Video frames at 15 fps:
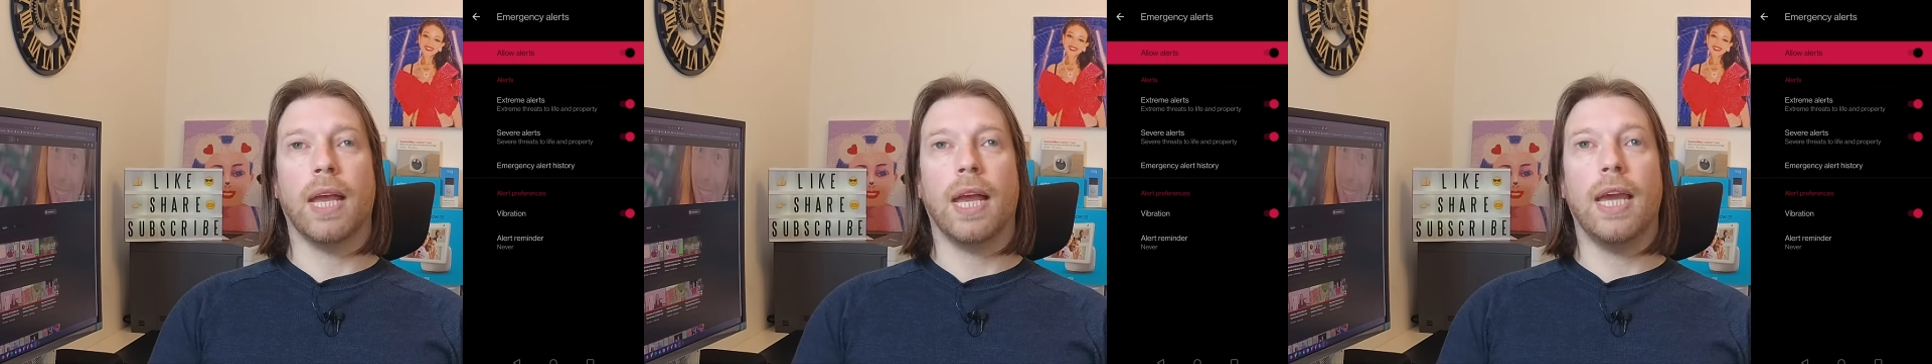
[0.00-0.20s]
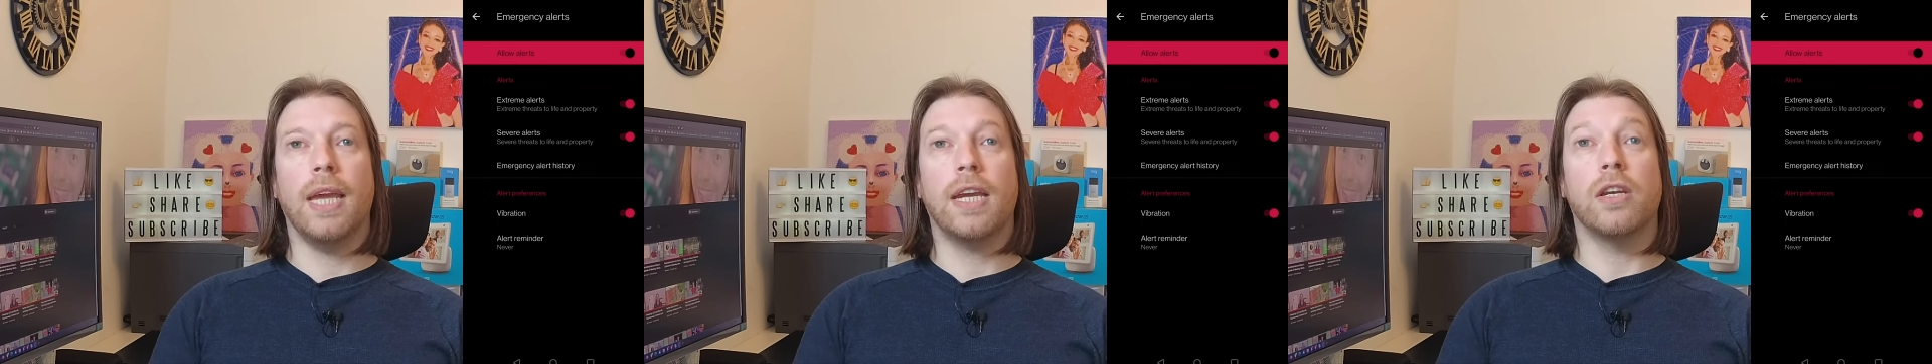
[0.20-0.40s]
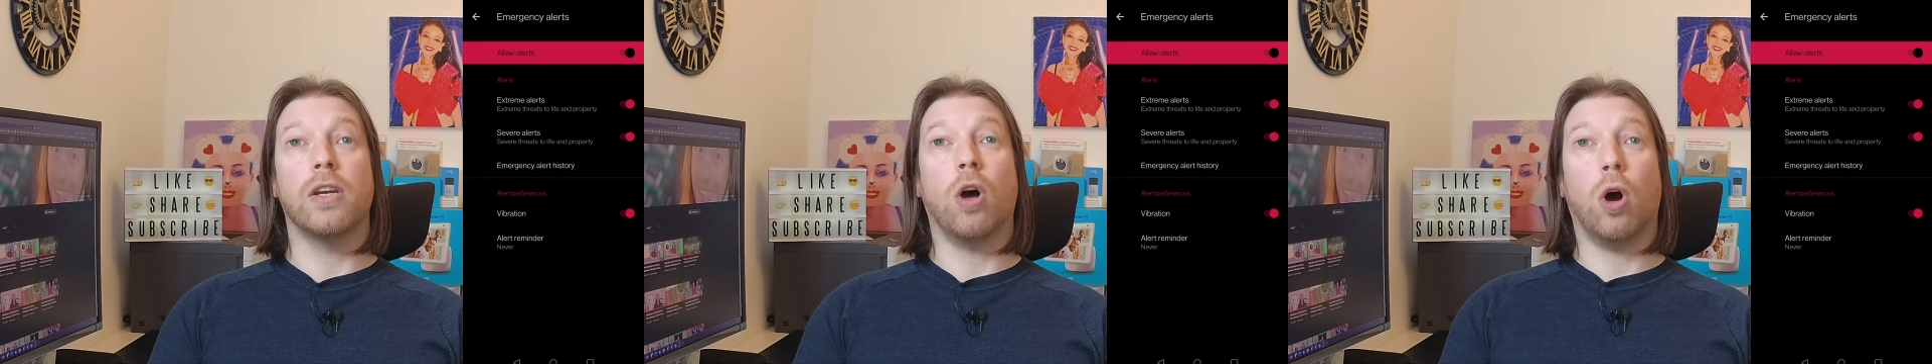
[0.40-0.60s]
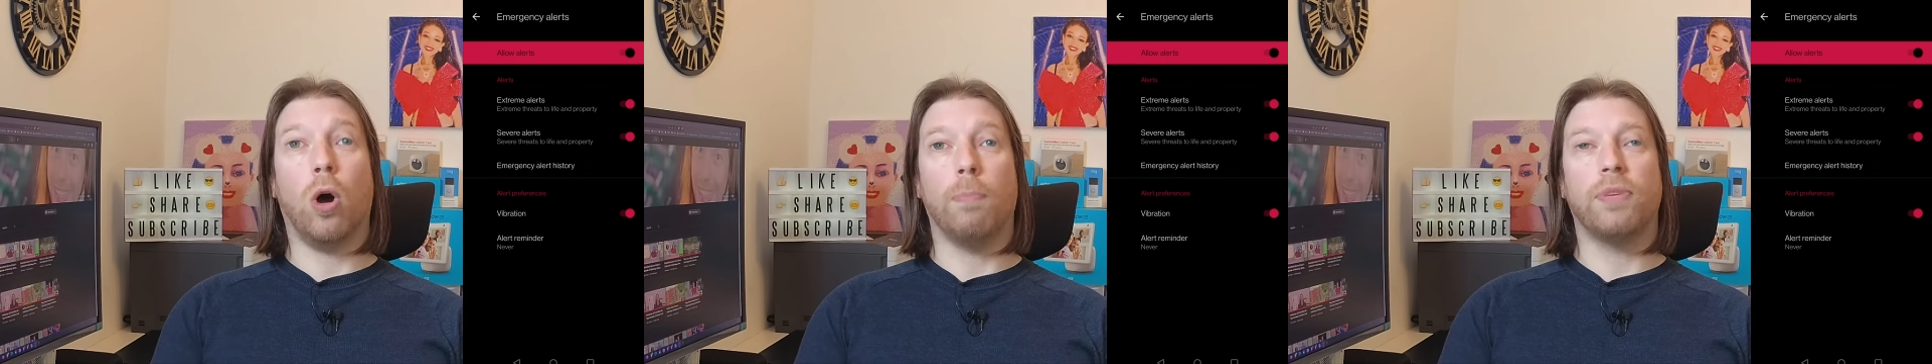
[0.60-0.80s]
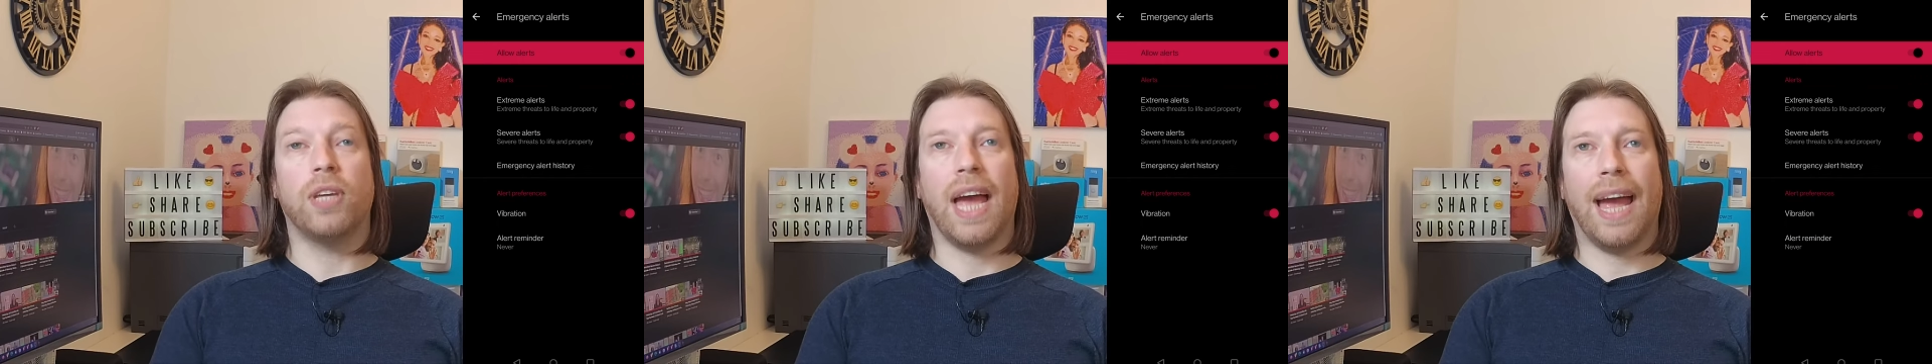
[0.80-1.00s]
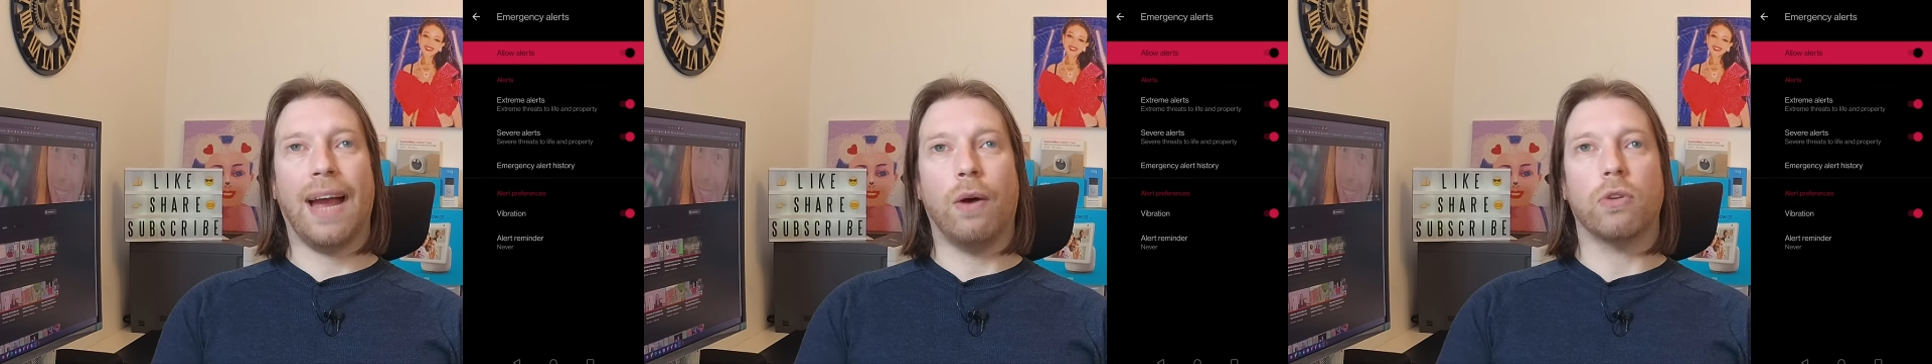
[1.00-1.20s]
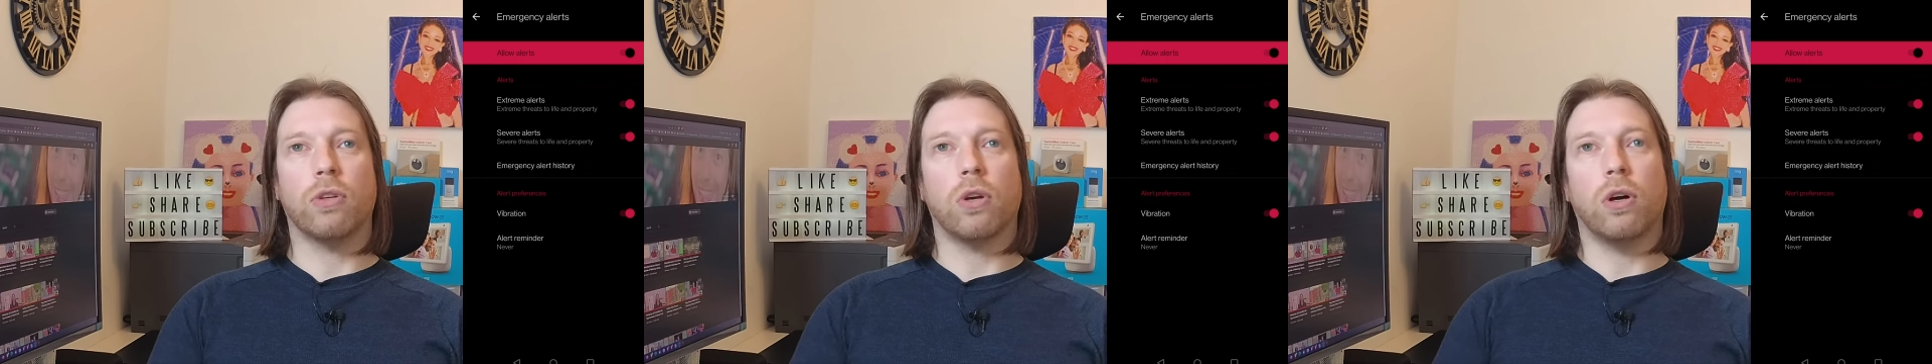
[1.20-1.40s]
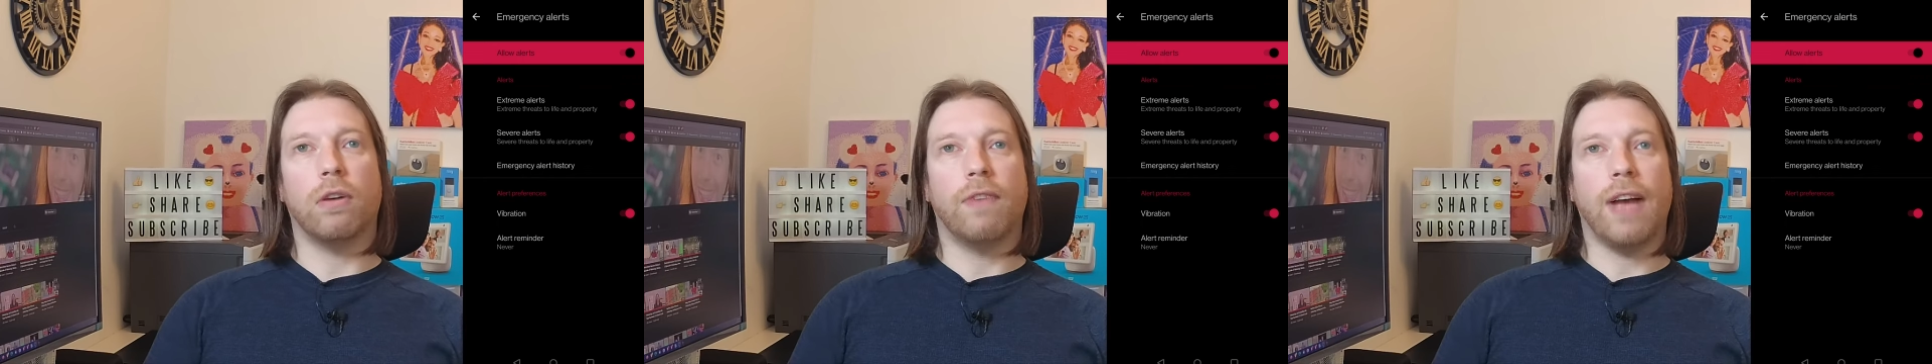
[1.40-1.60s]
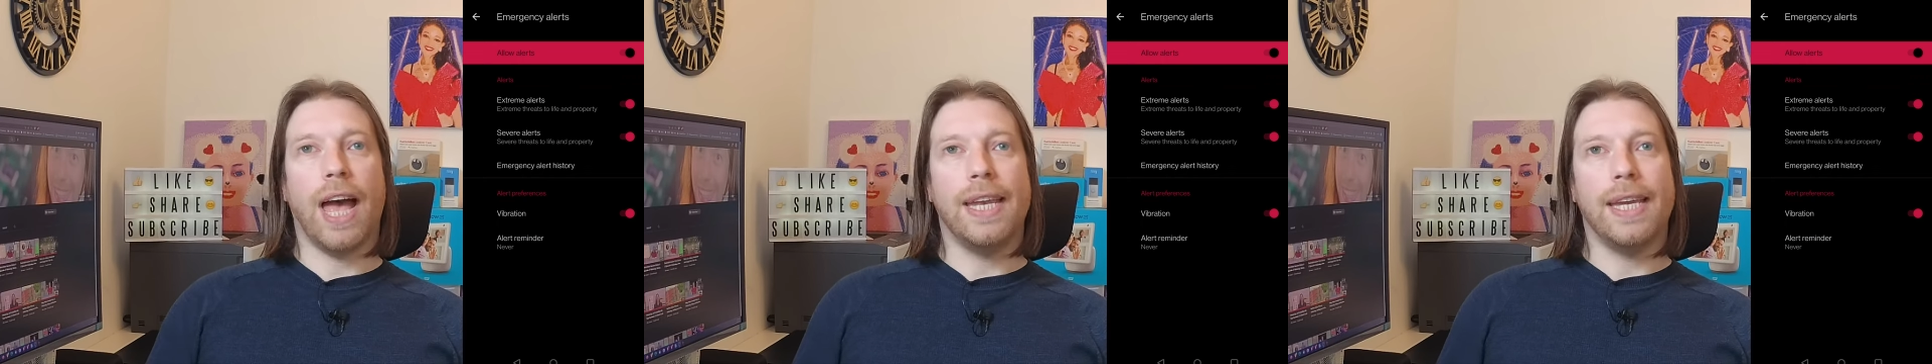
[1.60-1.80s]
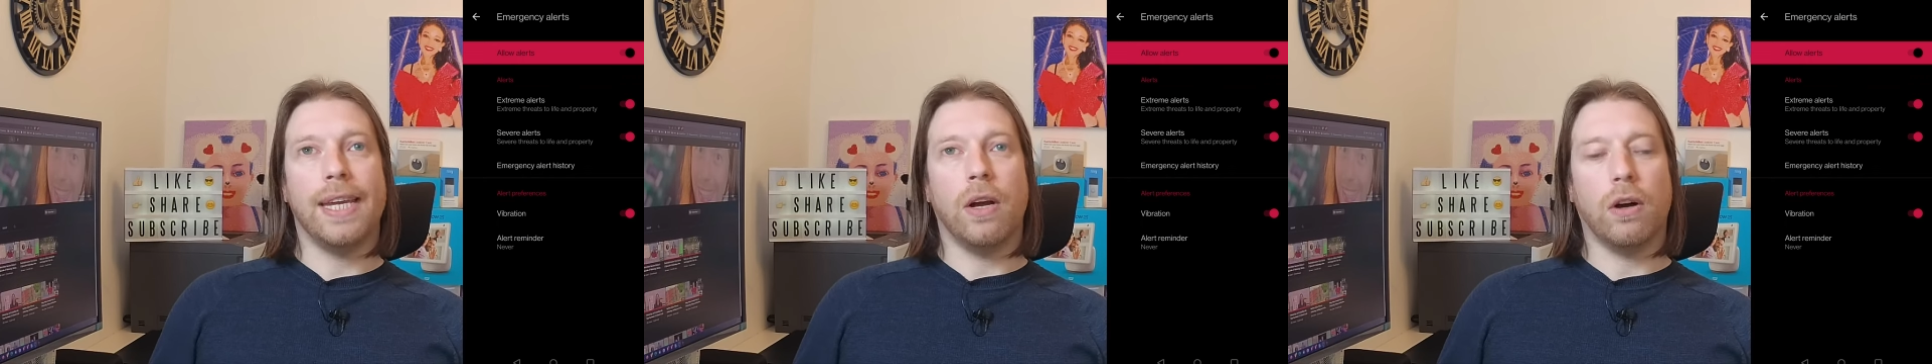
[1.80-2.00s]
Here you can opt out of
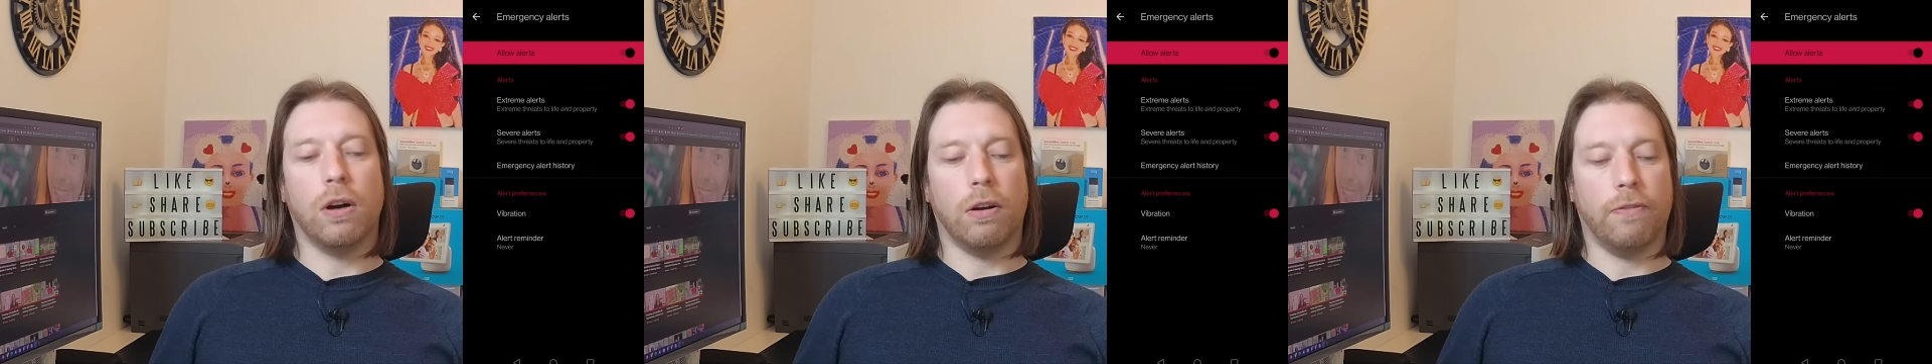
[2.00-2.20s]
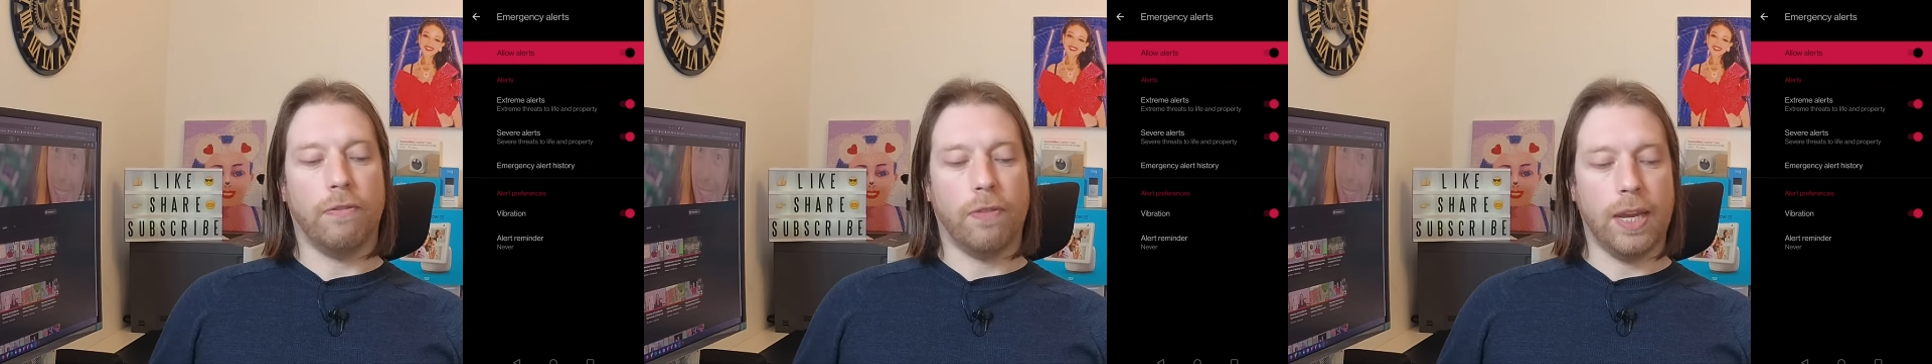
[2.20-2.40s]
any of